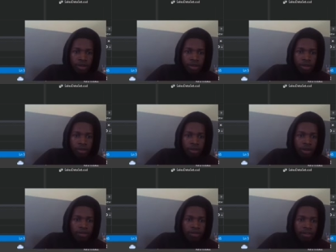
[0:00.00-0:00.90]

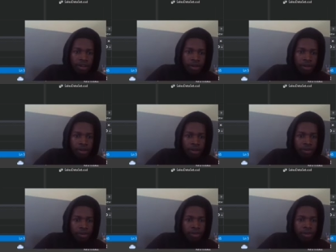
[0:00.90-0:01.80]
Above here
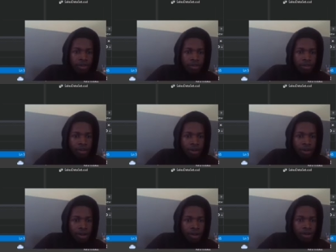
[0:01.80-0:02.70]
we are
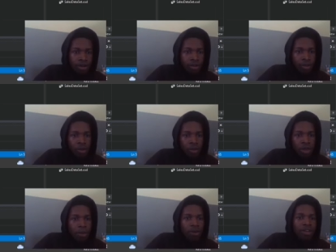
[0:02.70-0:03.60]
showing we're
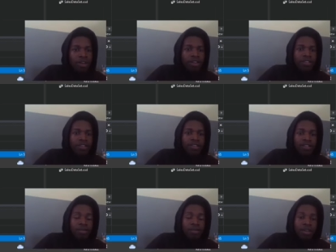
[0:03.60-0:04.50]
importing the
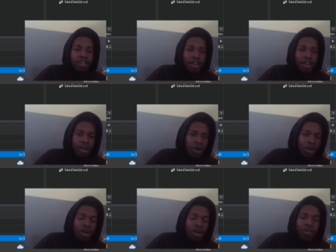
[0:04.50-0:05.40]
system data
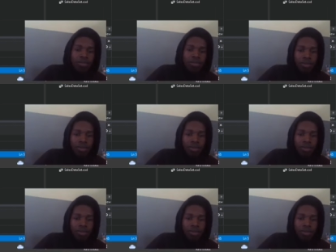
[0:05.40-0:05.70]
OLEB.